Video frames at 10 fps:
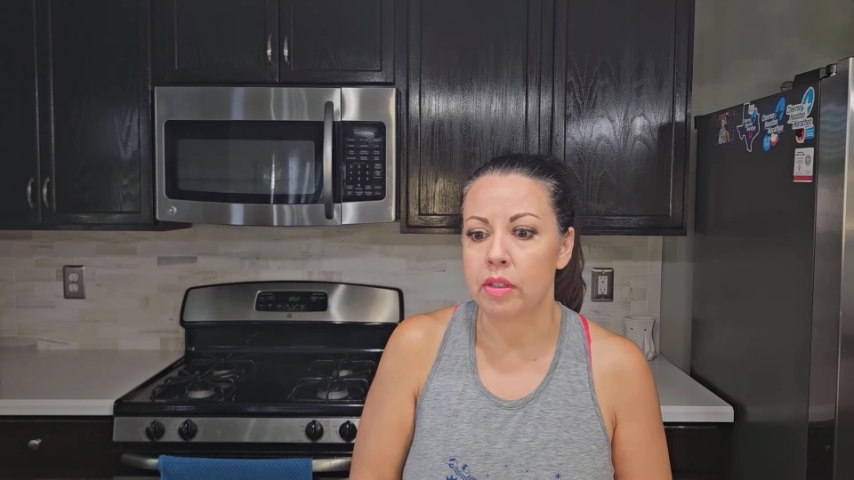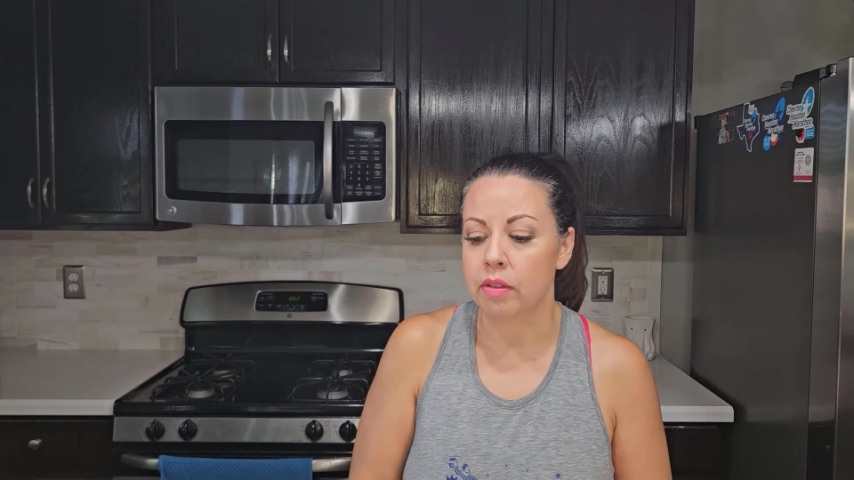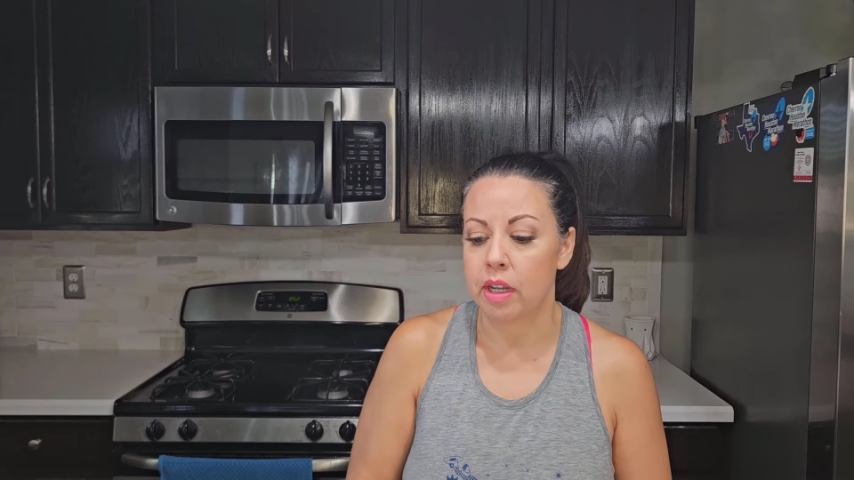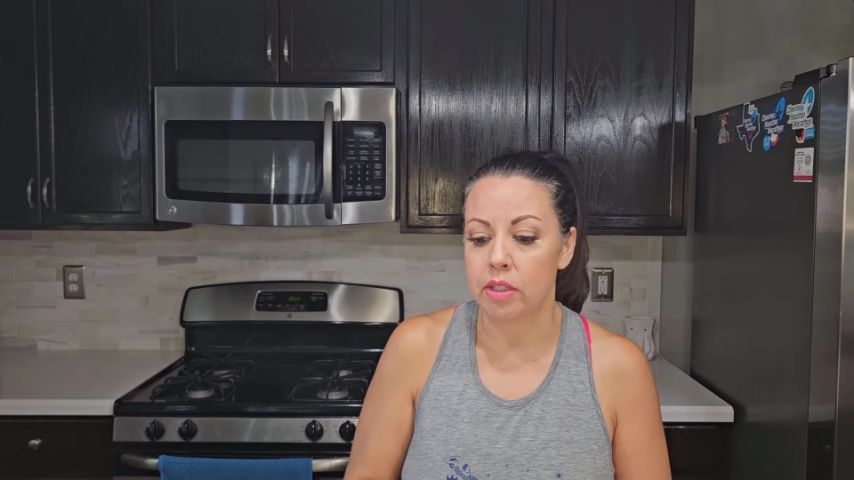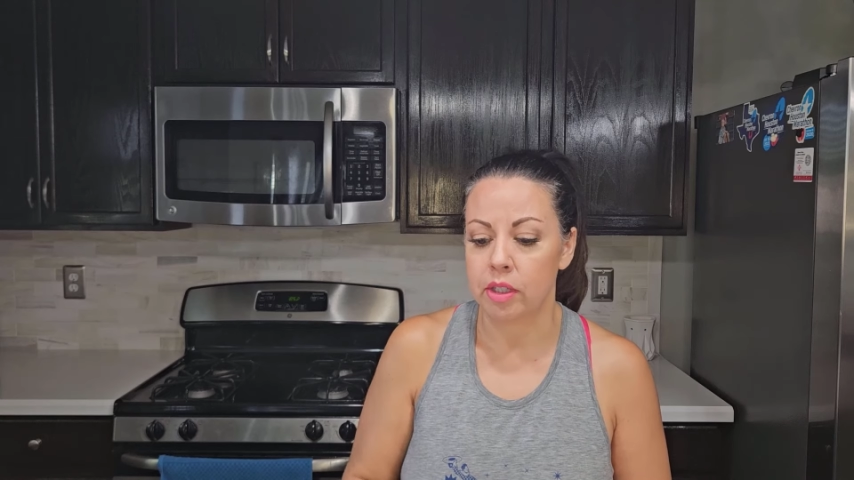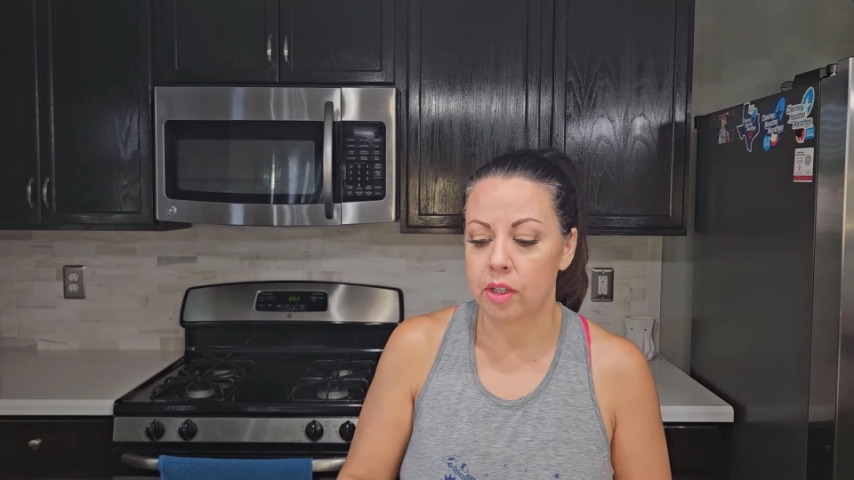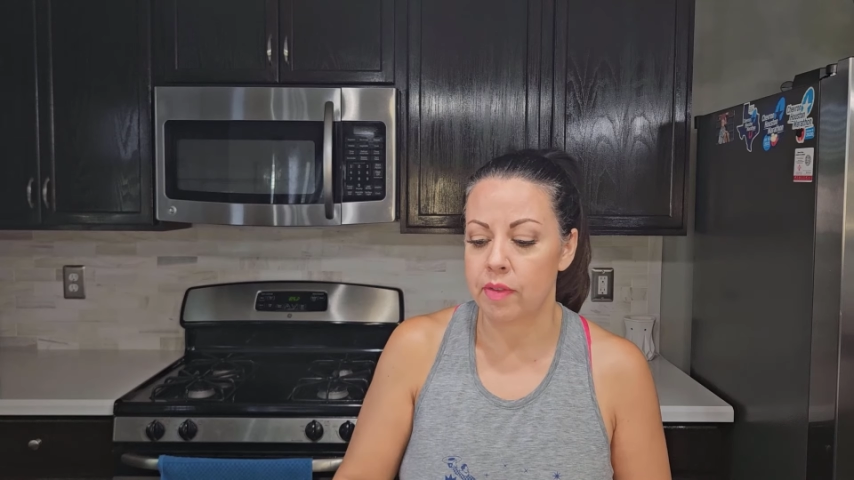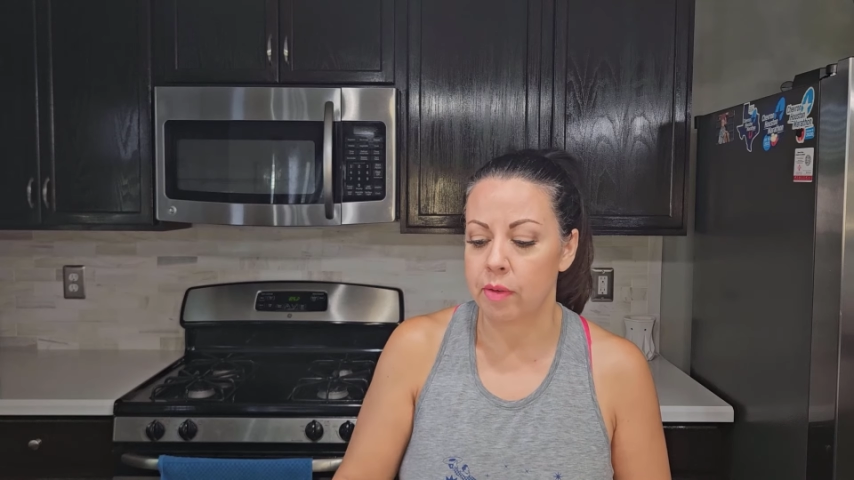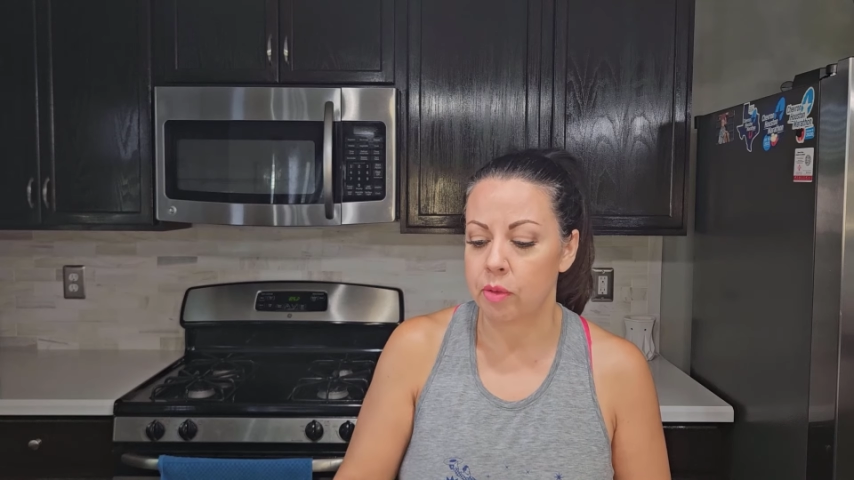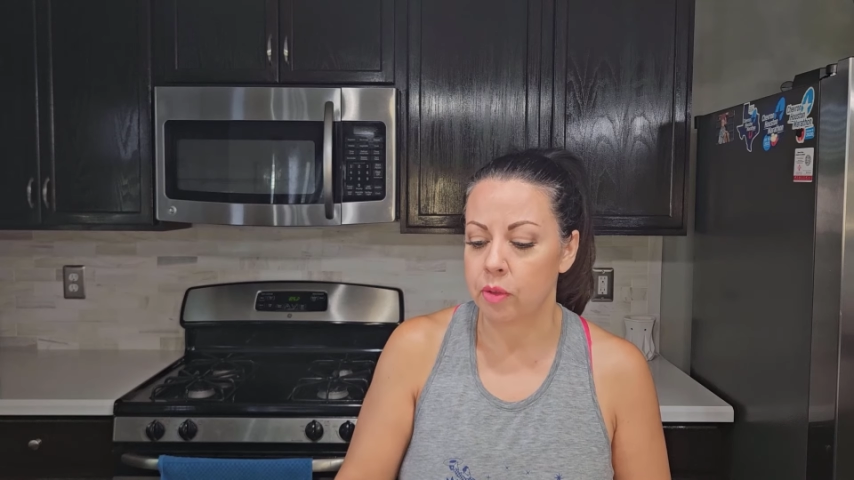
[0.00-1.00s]
and I took
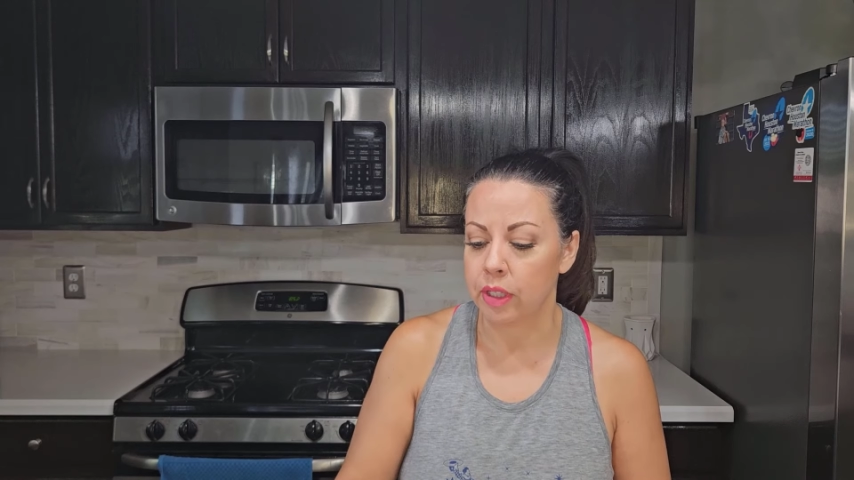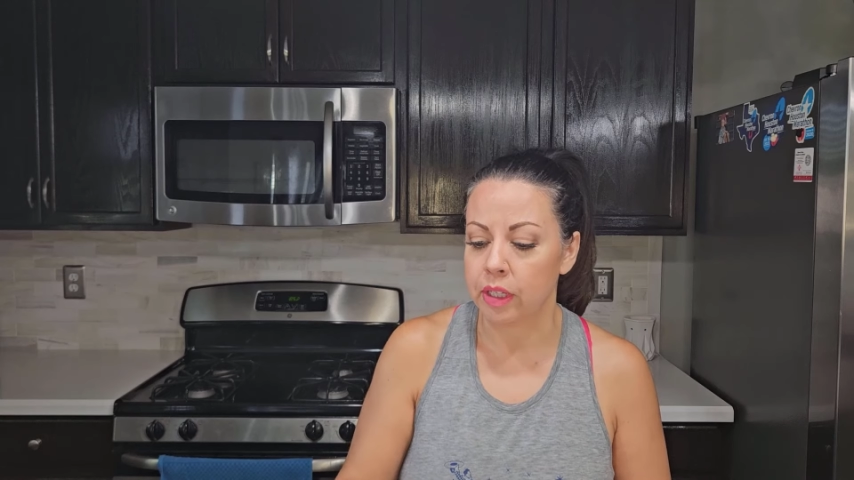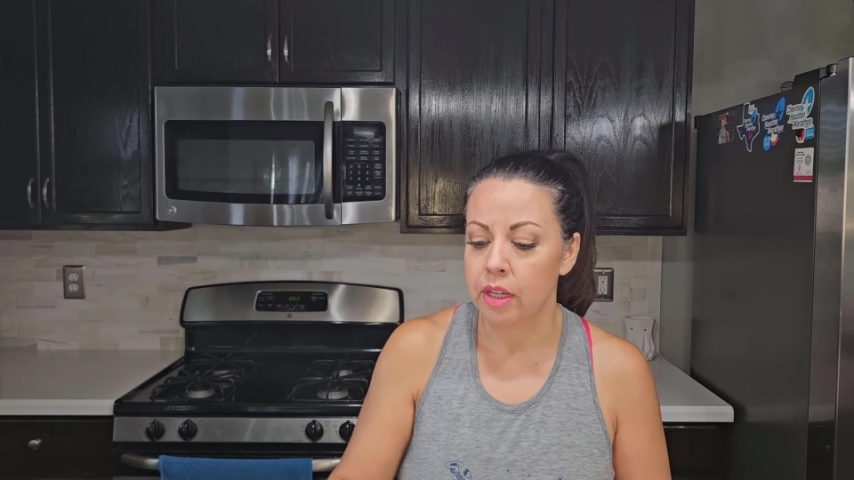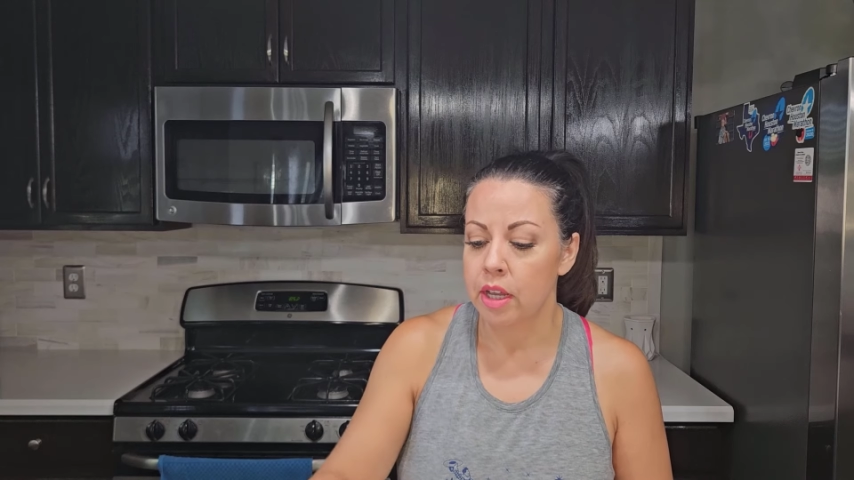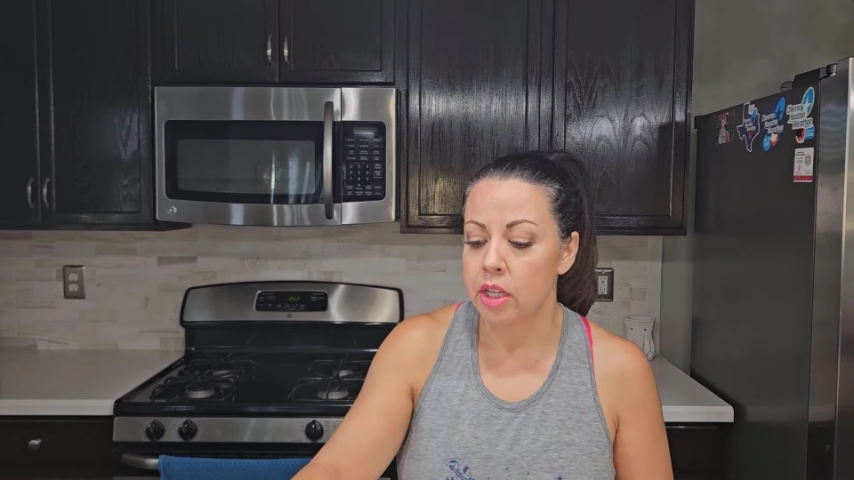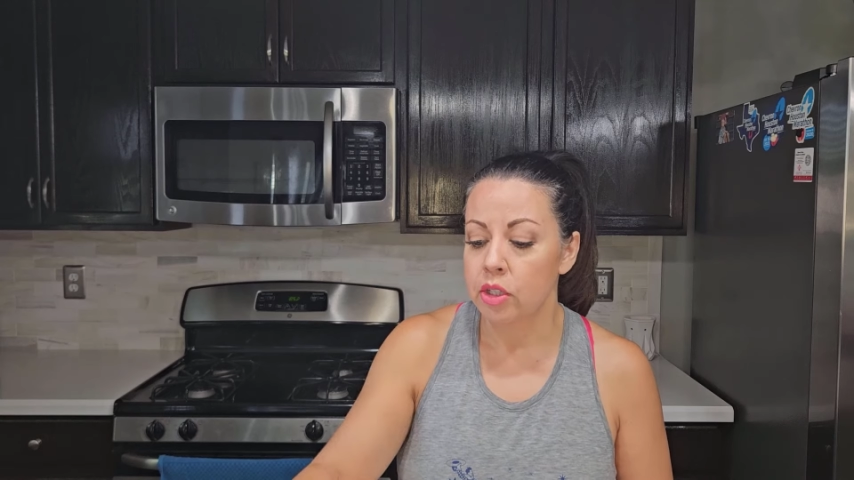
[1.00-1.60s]
care of that real quick.